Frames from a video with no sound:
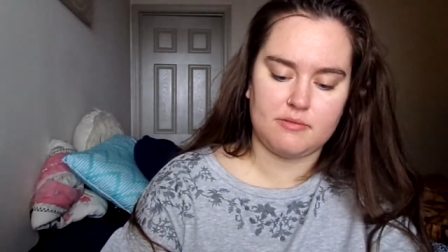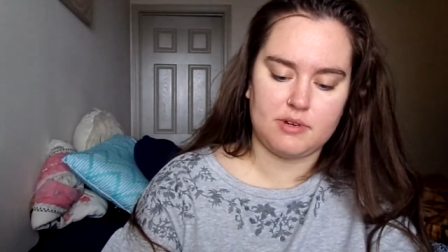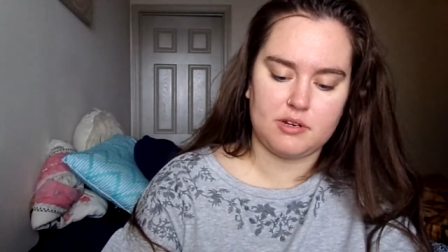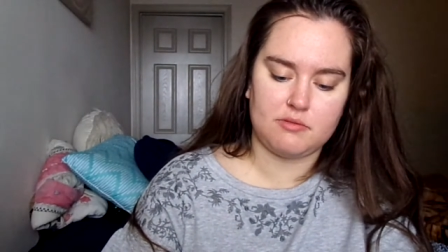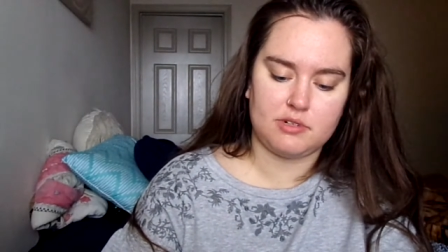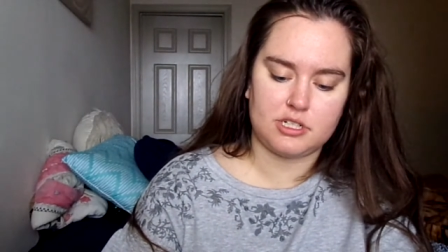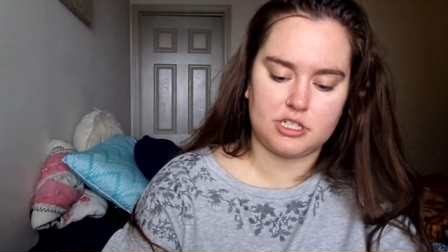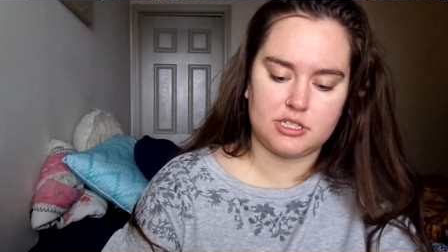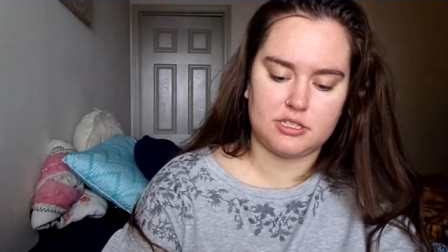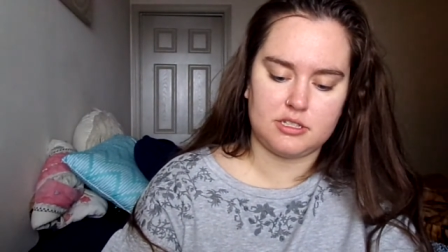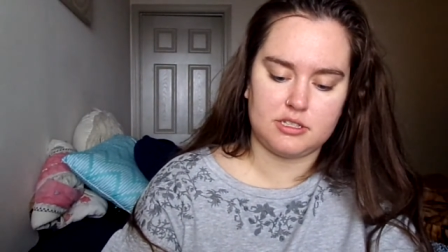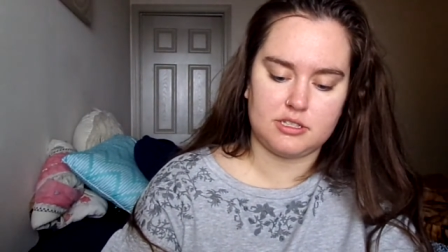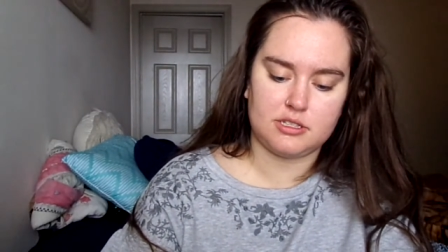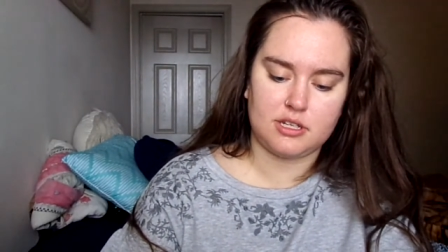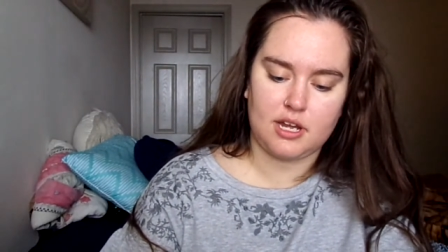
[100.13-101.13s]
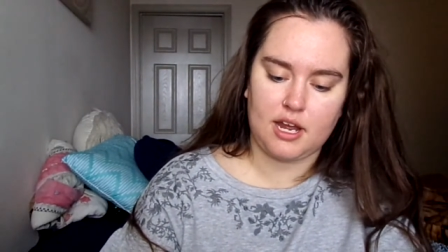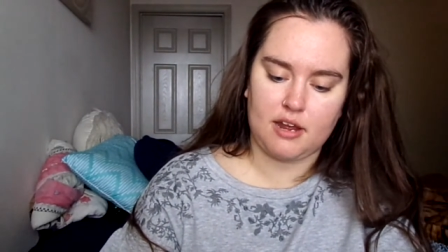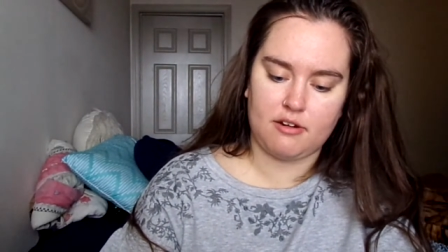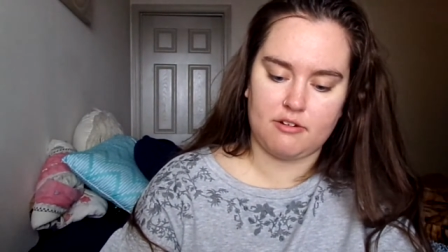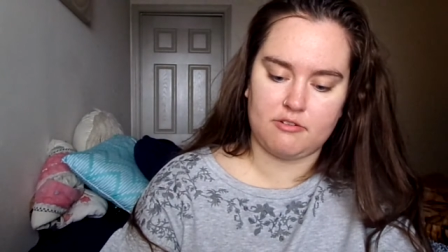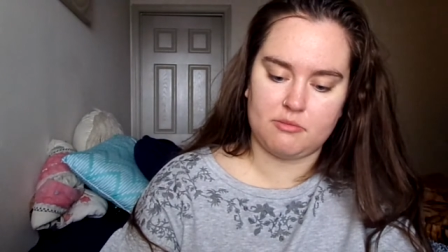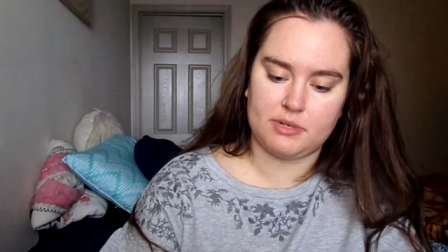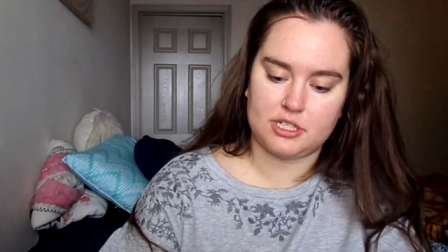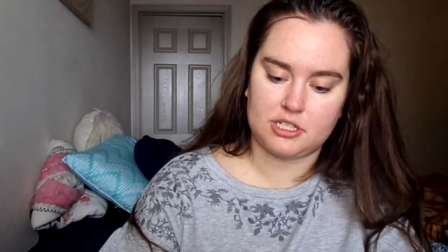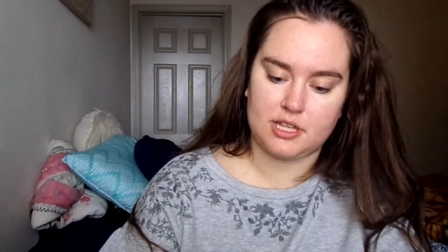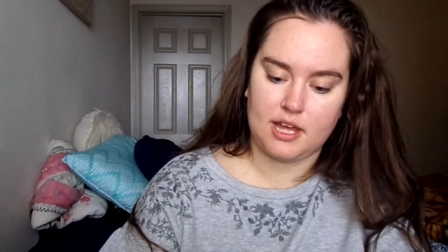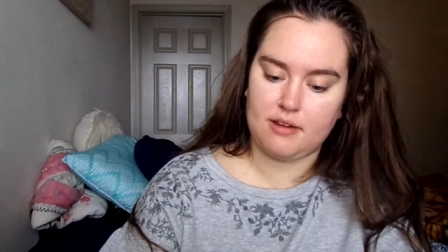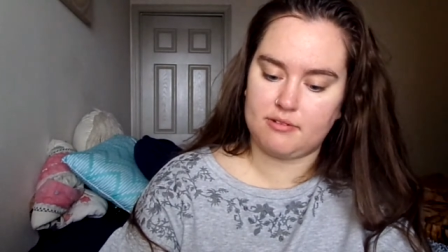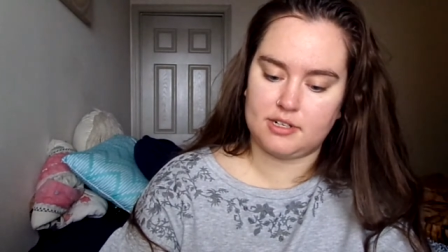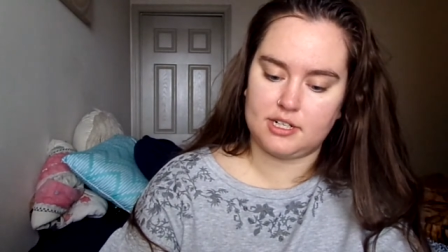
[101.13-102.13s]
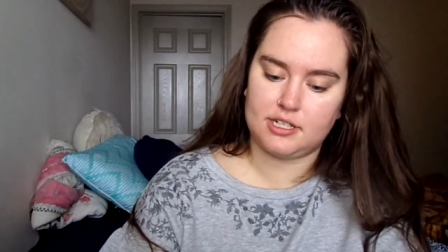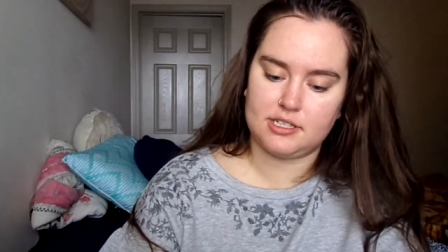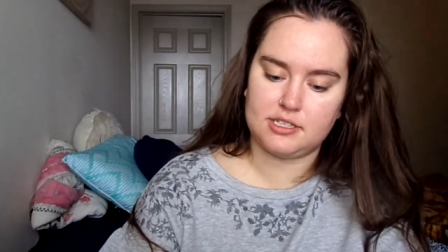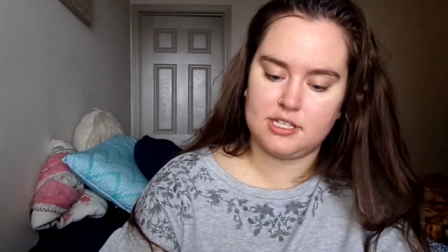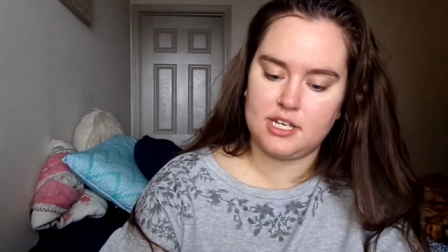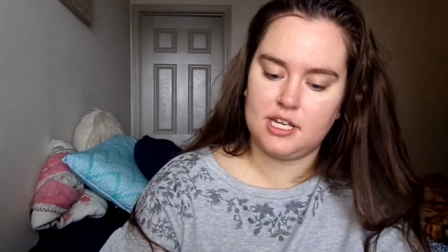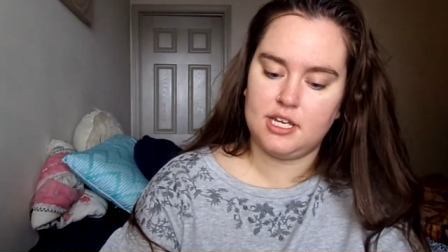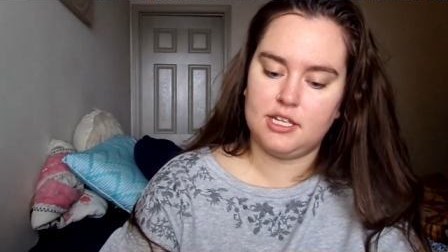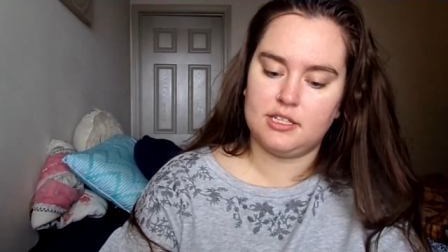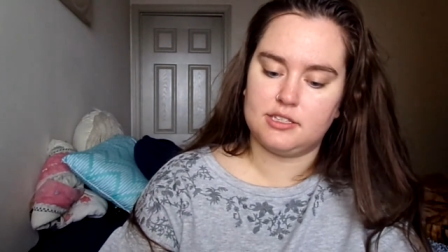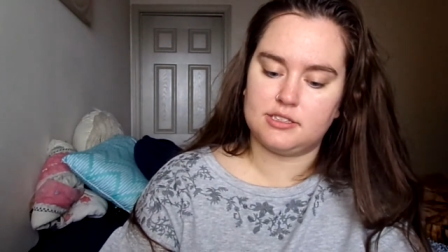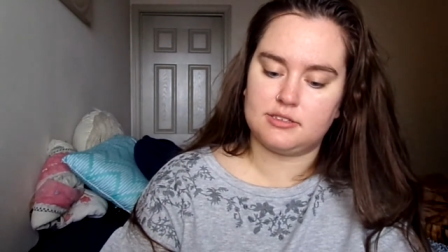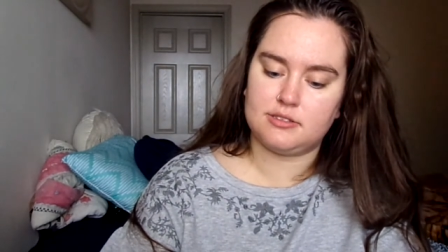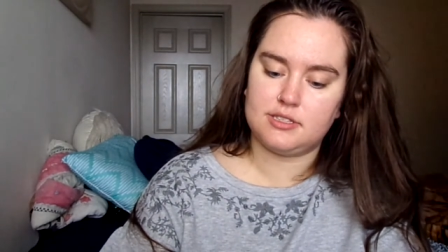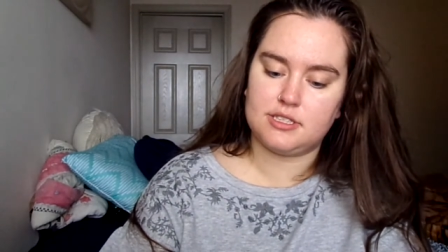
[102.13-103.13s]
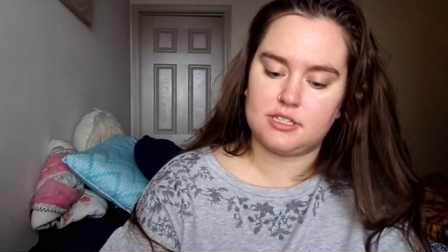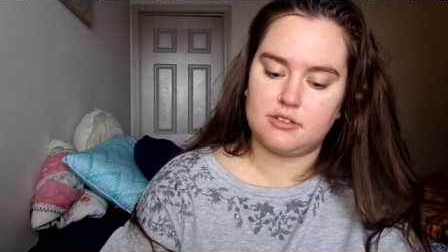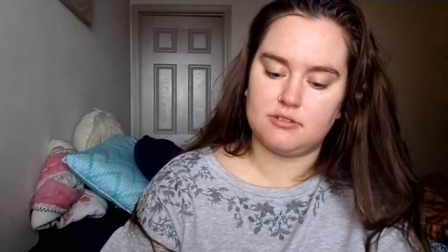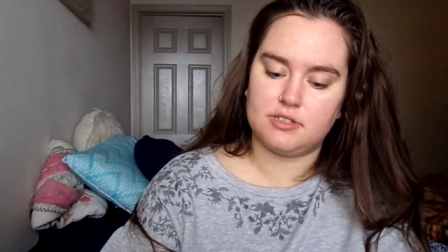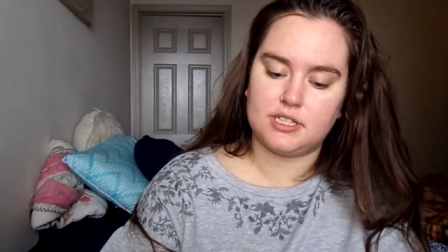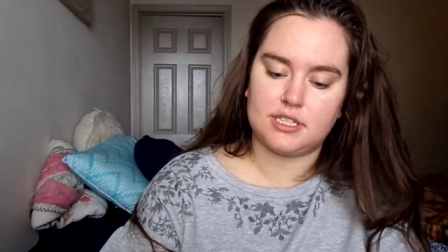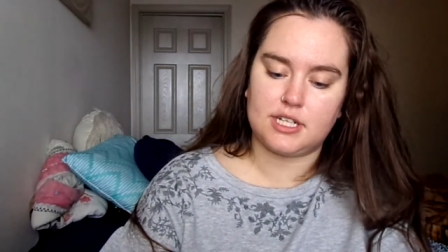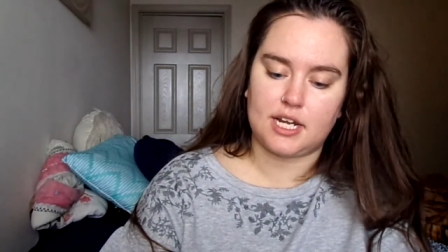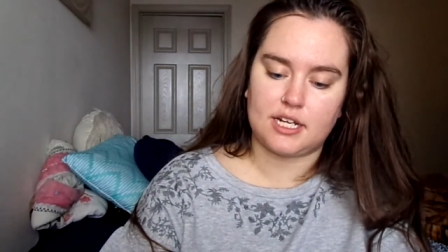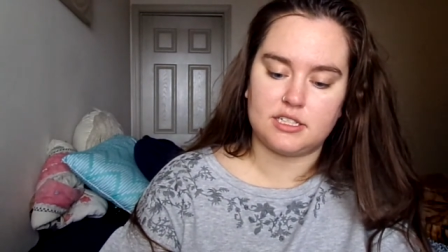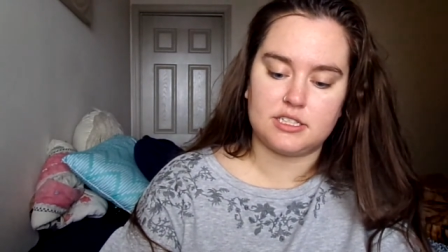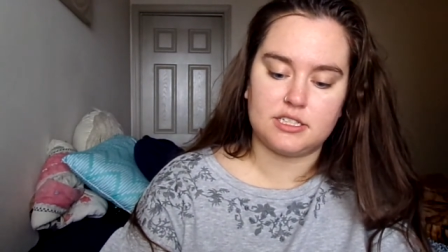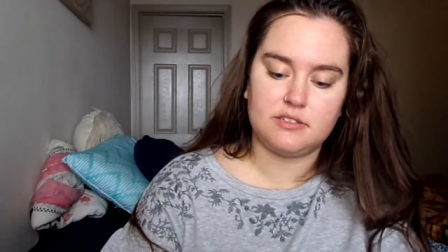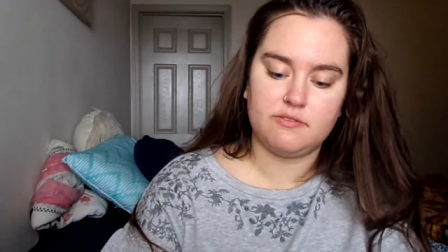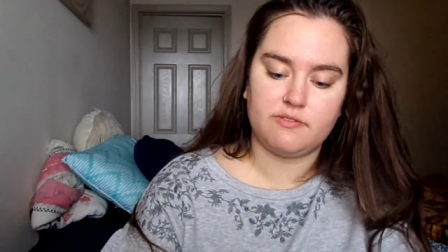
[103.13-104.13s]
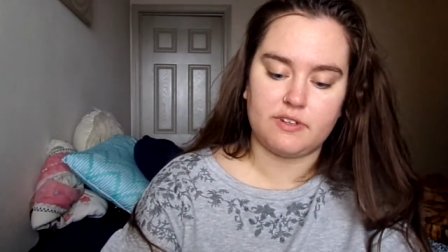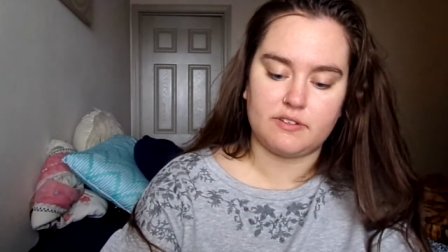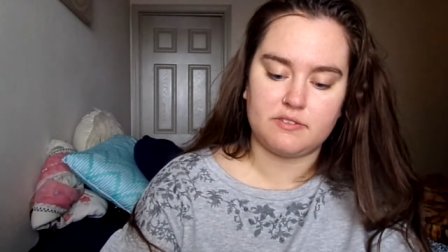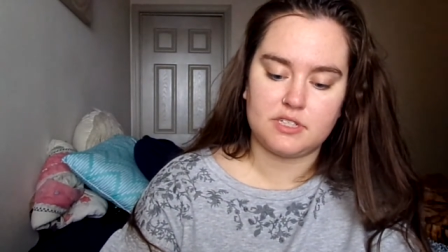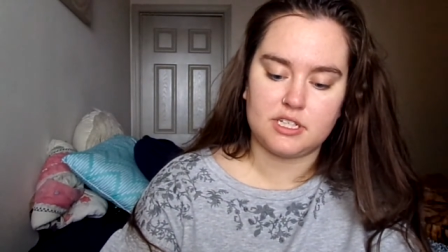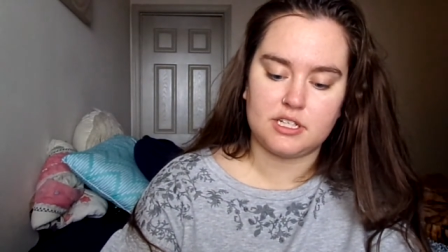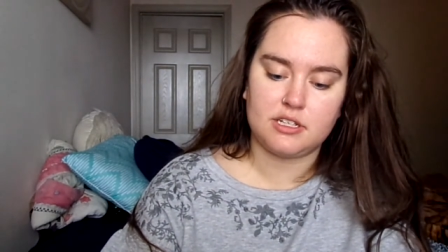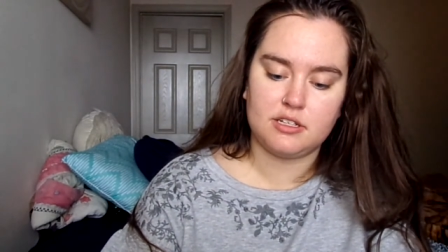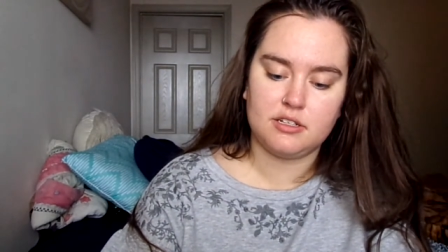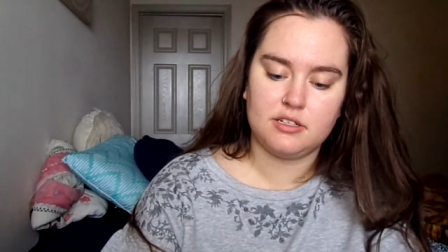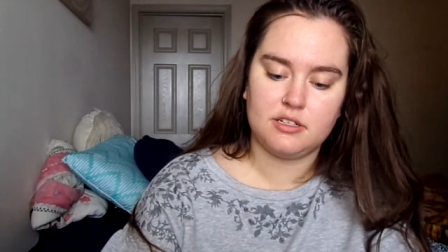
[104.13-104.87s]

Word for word: one, which is however much that one is. This one's only 19.50.